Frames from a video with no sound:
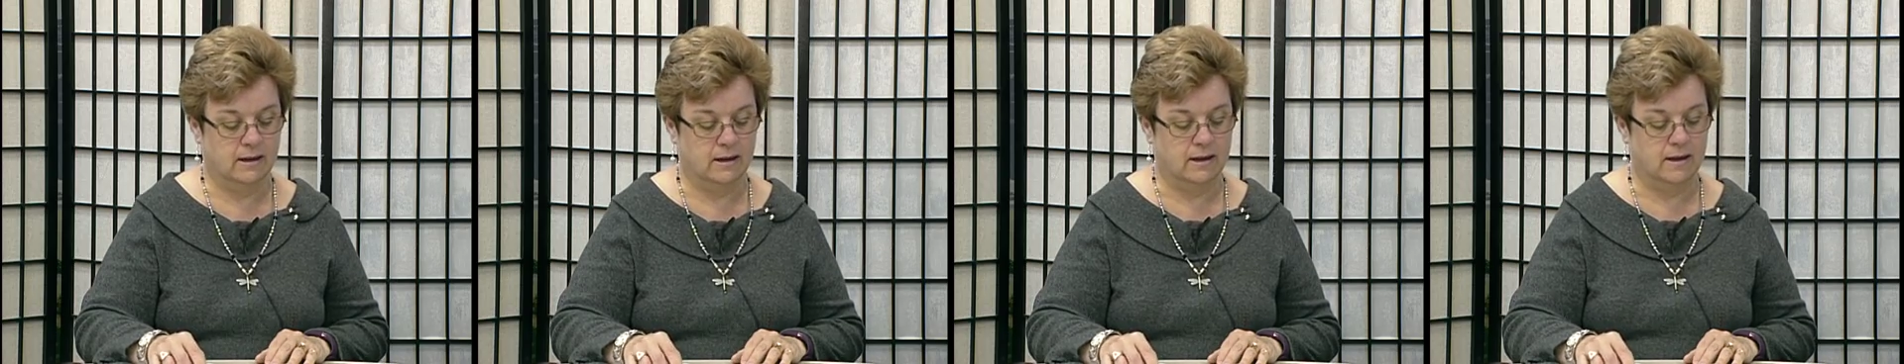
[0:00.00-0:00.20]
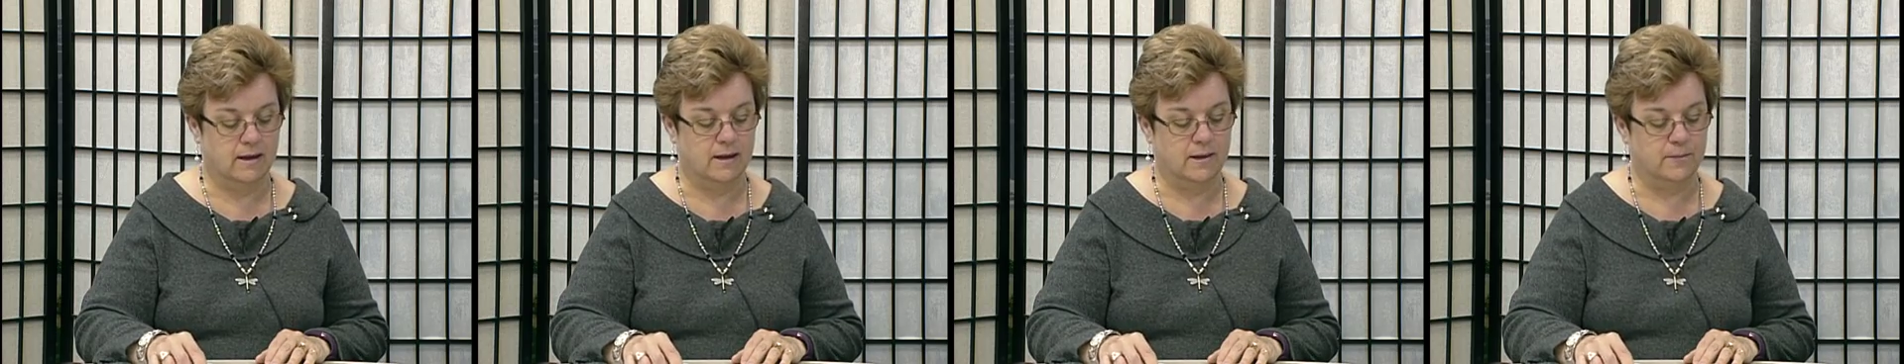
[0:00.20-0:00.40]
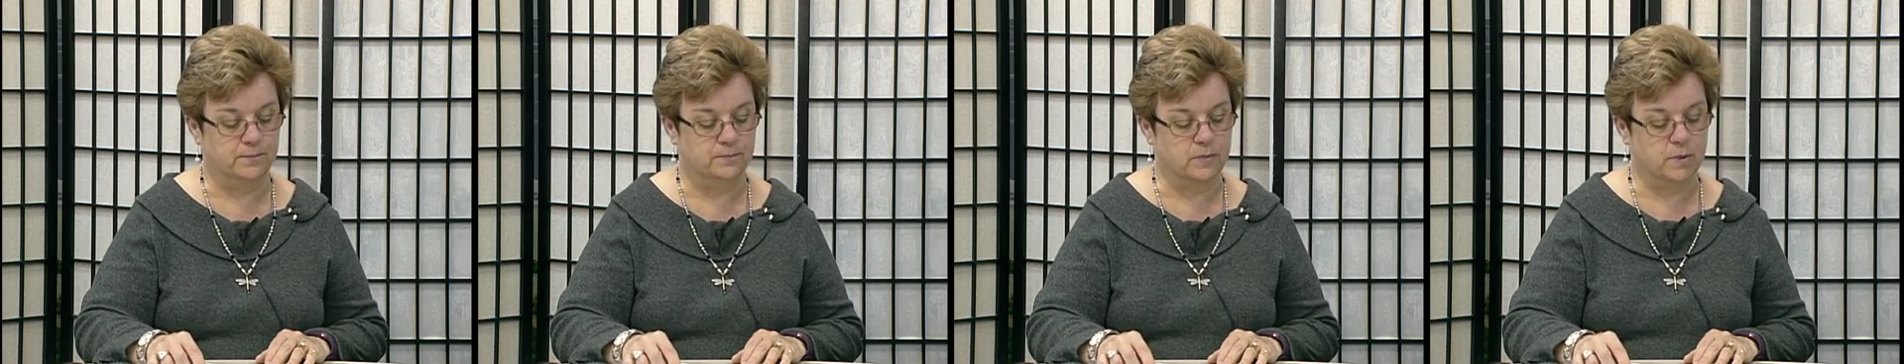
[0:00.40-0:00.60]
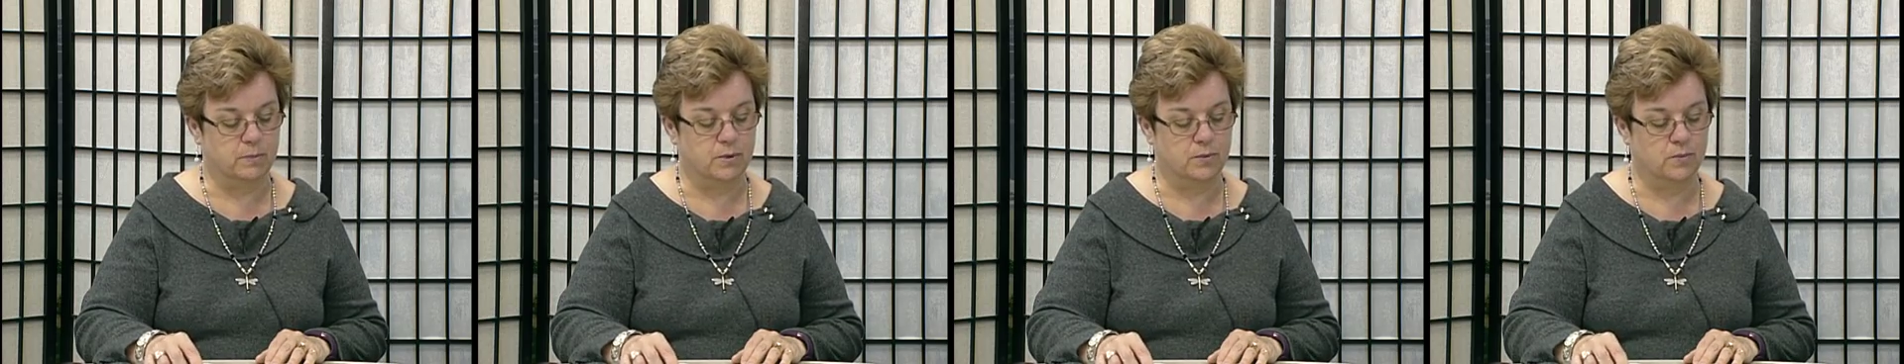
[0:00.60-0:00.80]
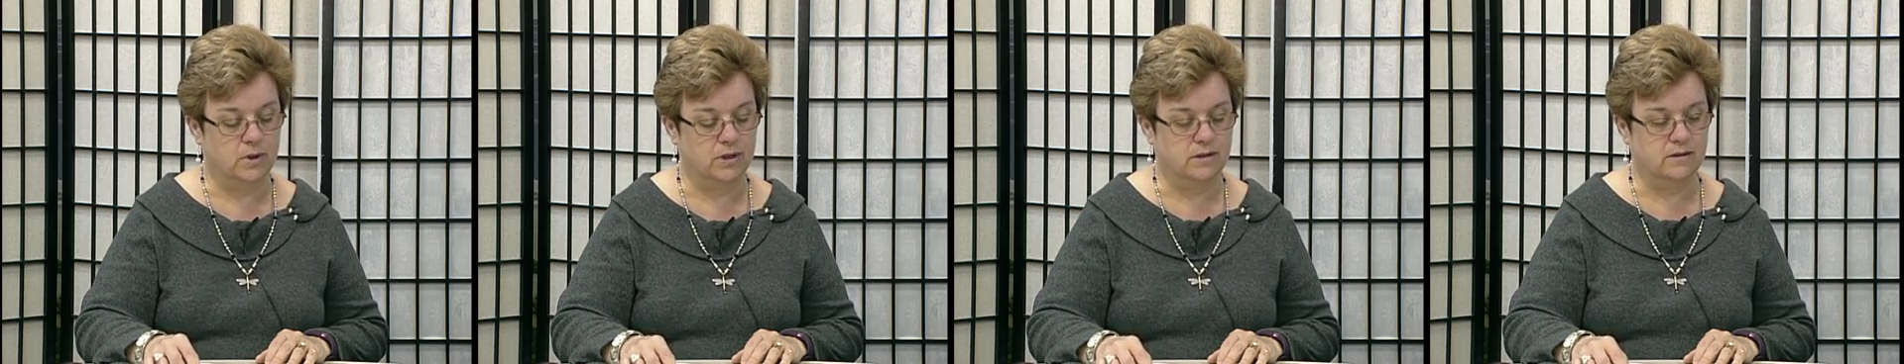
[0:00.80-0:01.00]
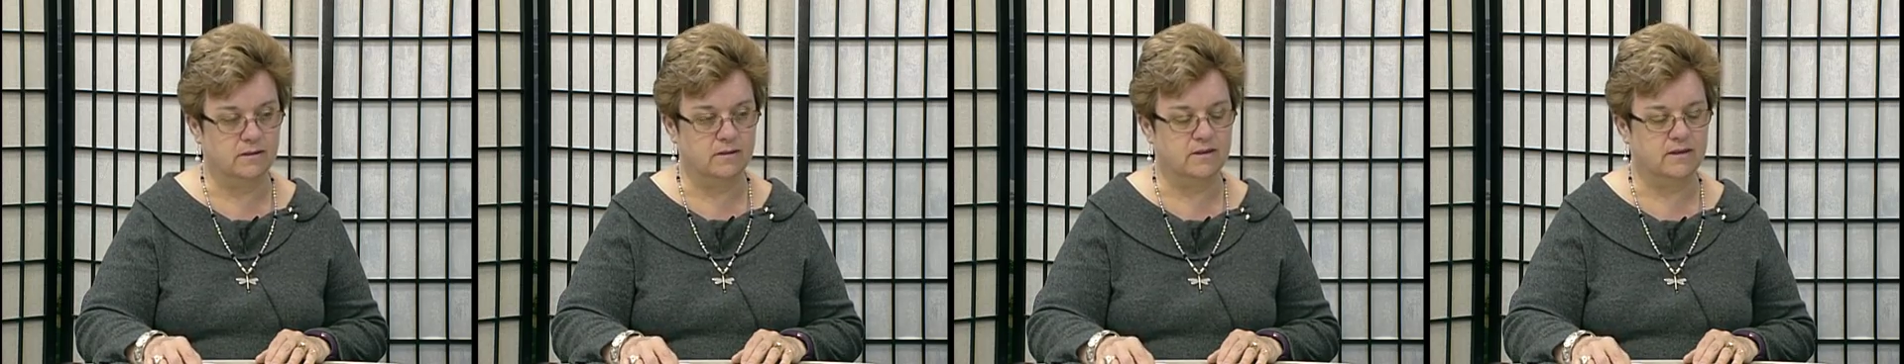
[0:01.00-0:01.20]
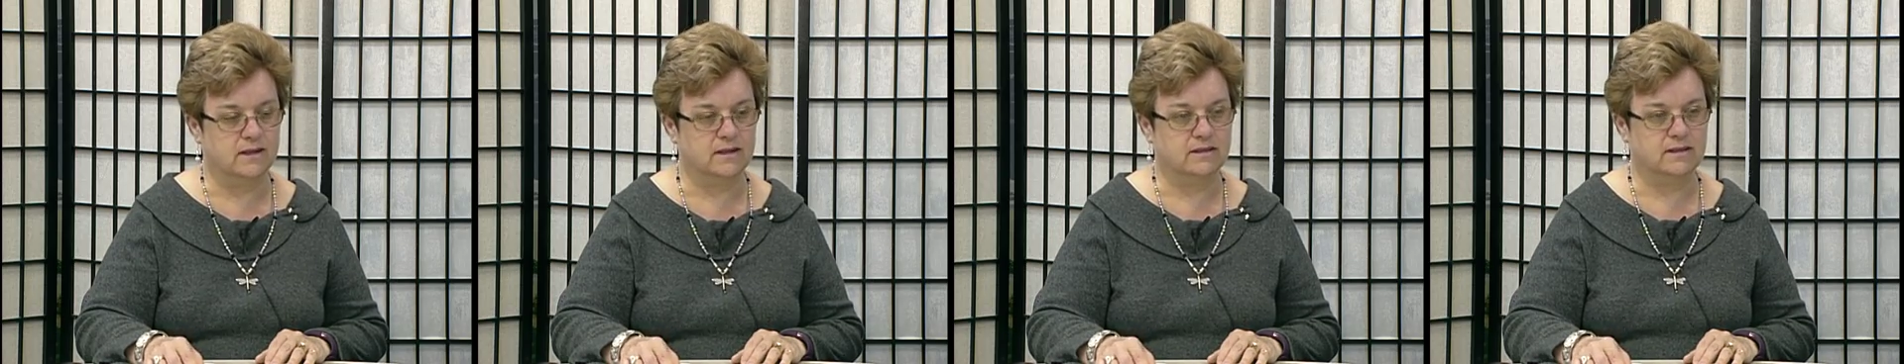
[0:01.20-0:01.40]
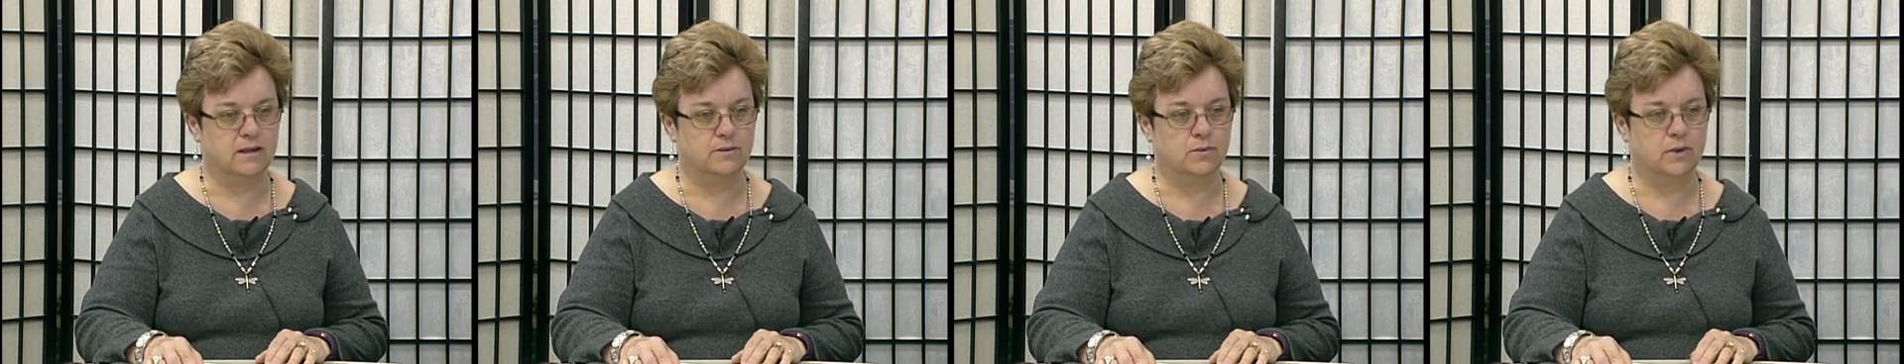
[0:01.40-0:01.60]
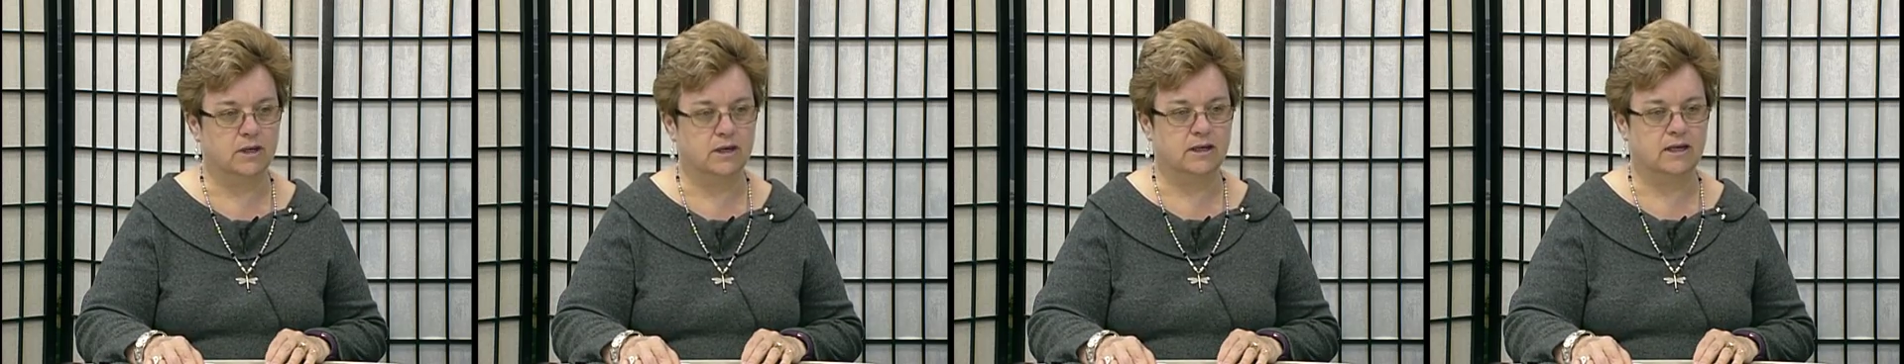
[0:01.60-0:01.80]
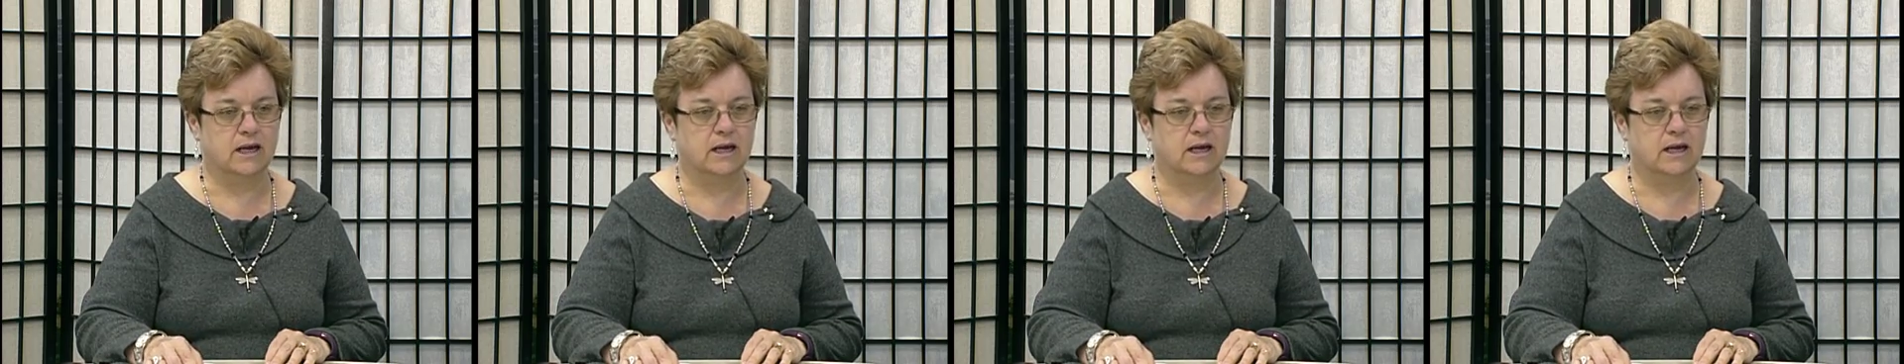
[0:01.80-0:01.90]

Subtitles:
But one of the things I wanted